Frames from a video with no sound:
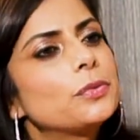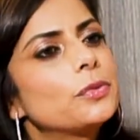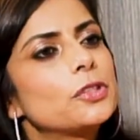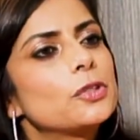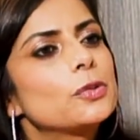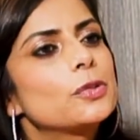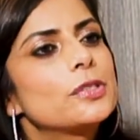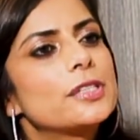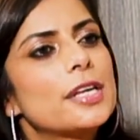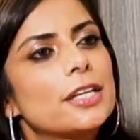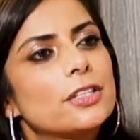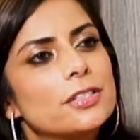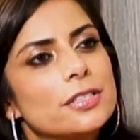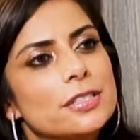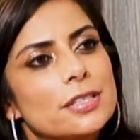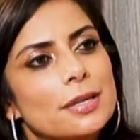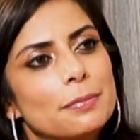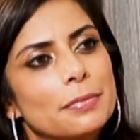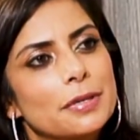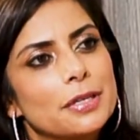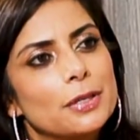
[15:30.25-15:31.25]
you say to
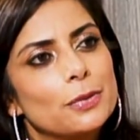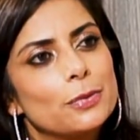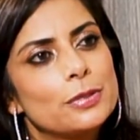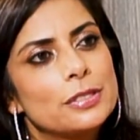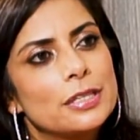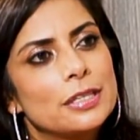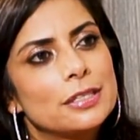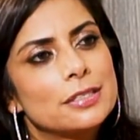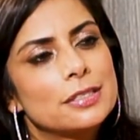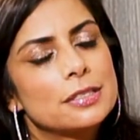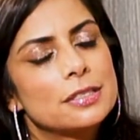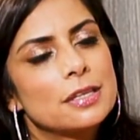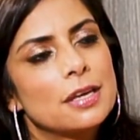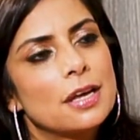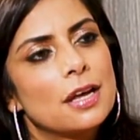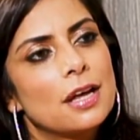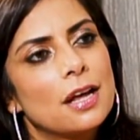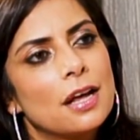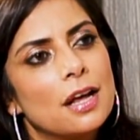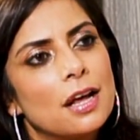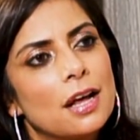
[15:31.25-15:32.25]
somebody who says
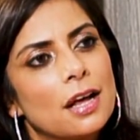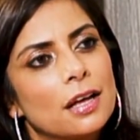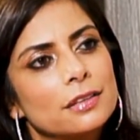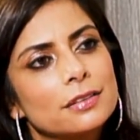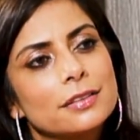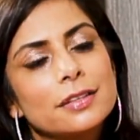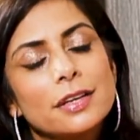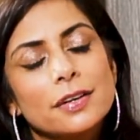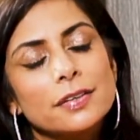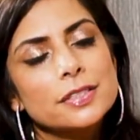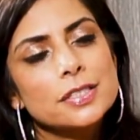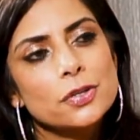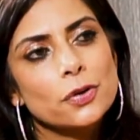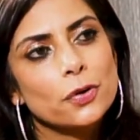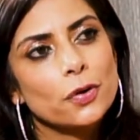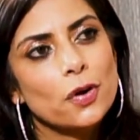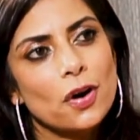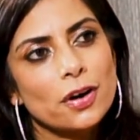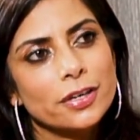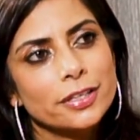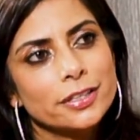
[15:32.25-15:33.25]
there is no
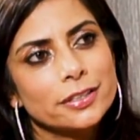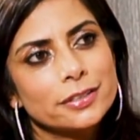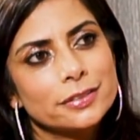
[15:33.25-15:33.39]
God?